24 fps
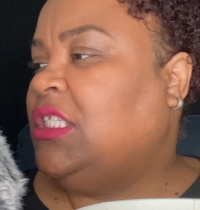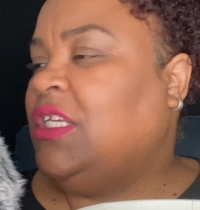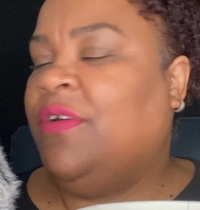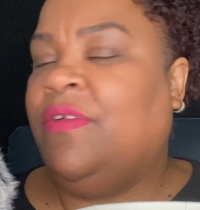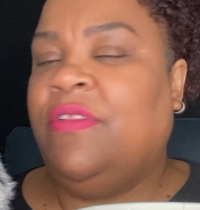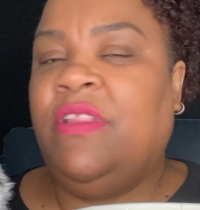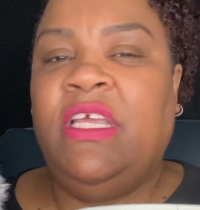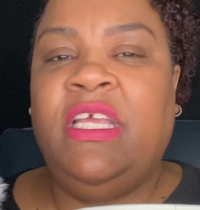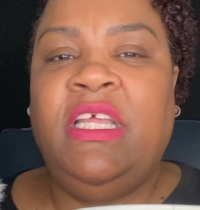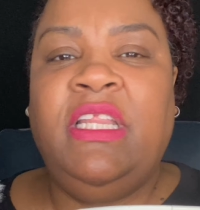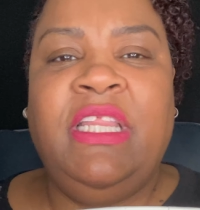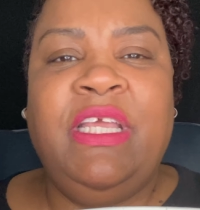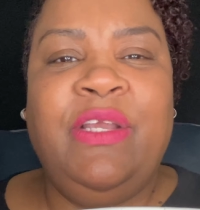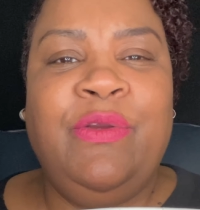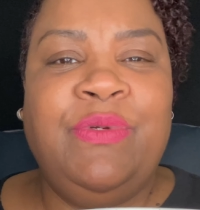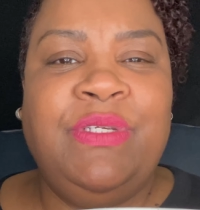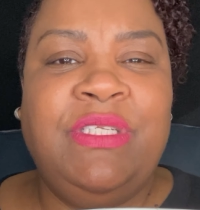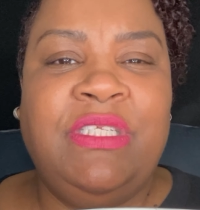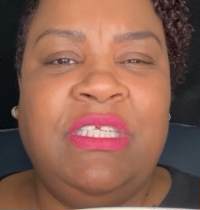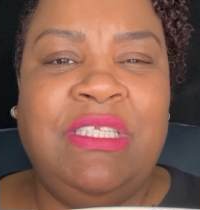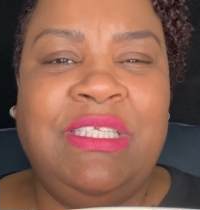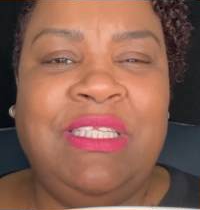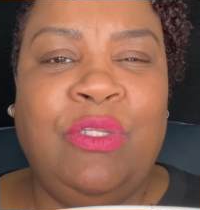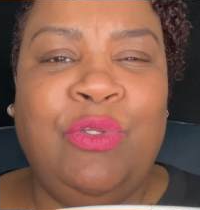then there was
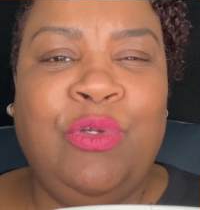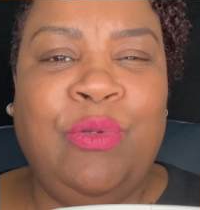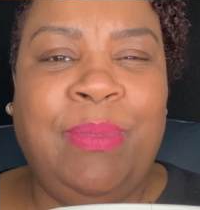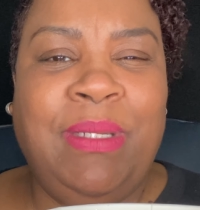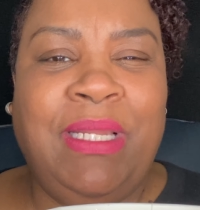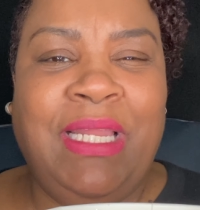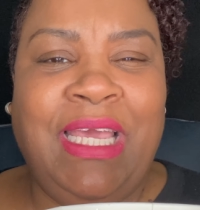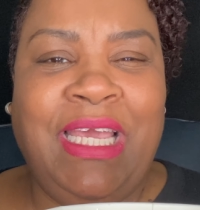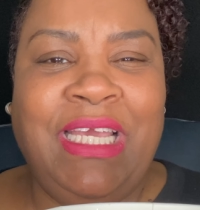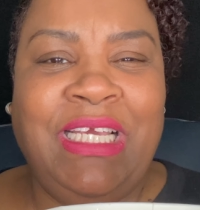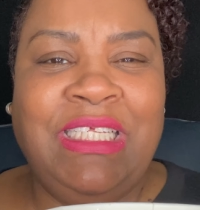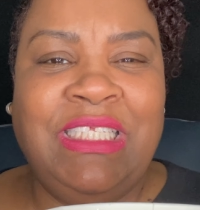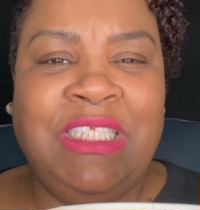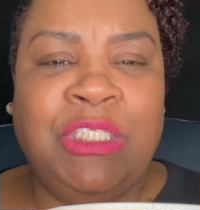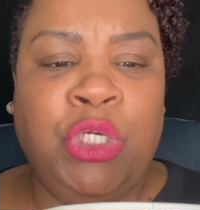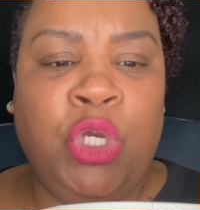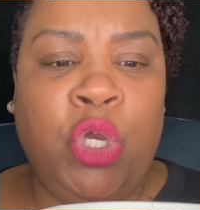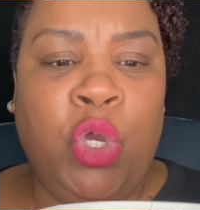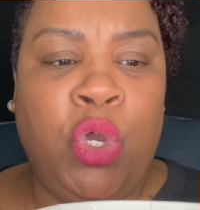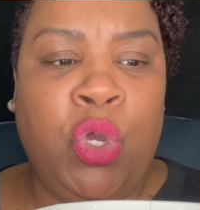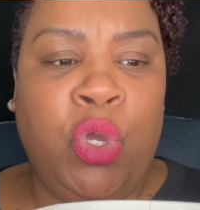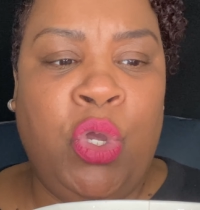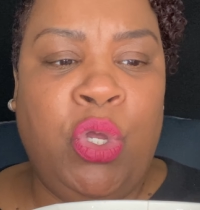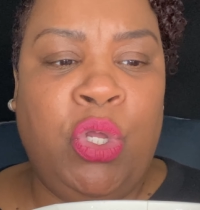this little place
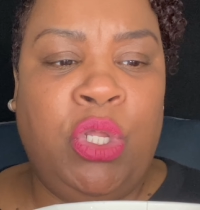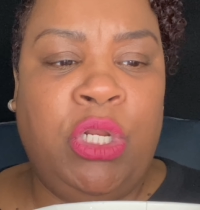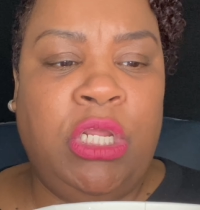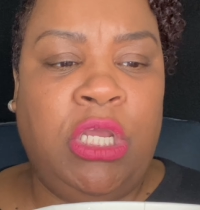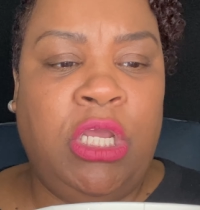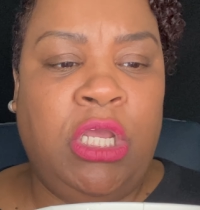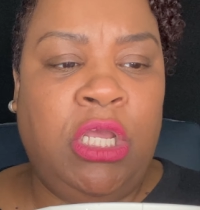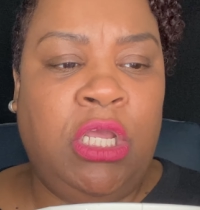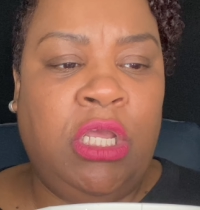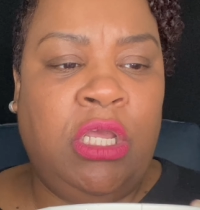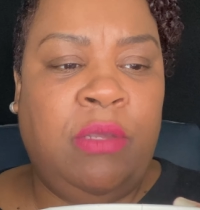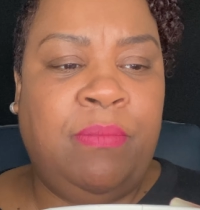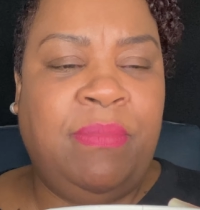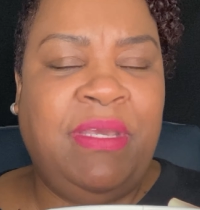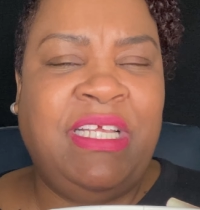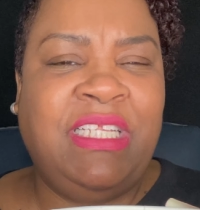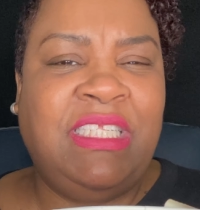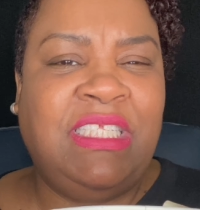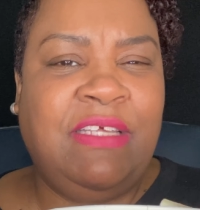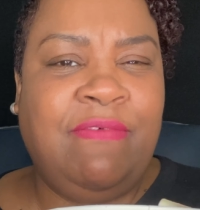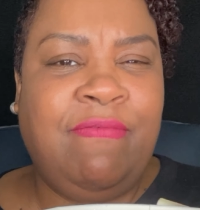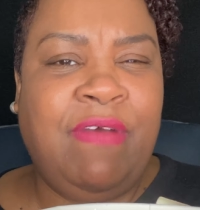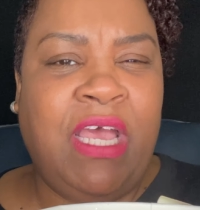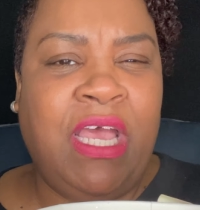called um, It's
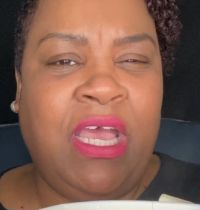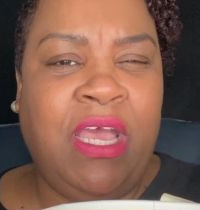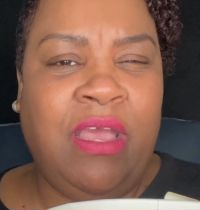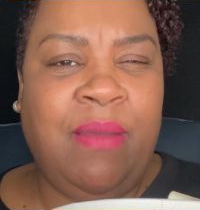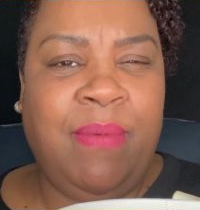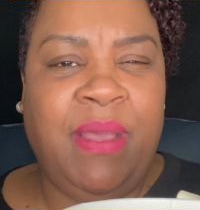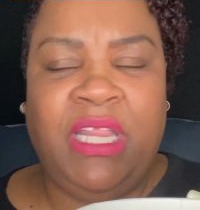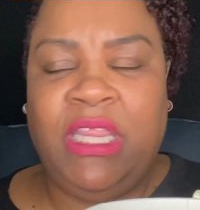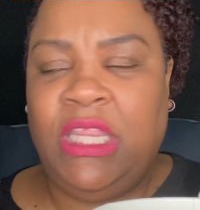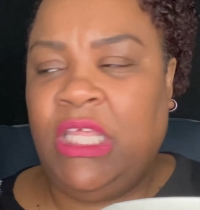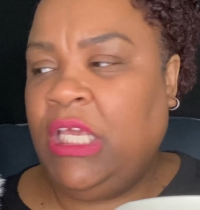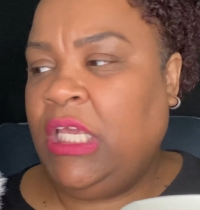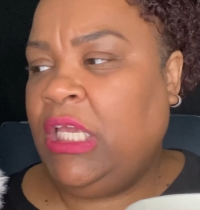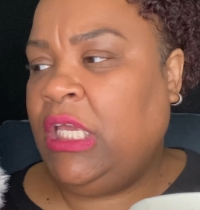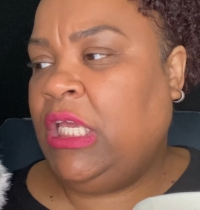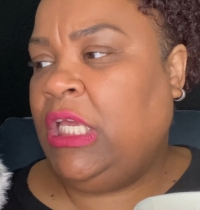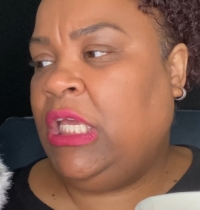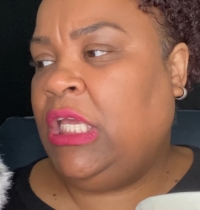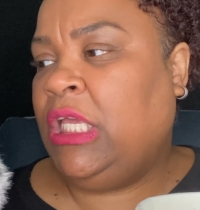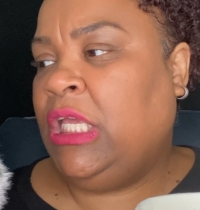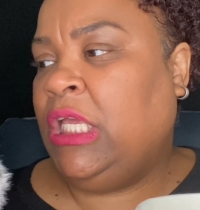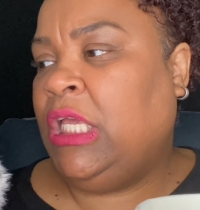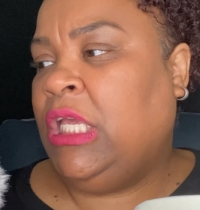a Vibe, I think.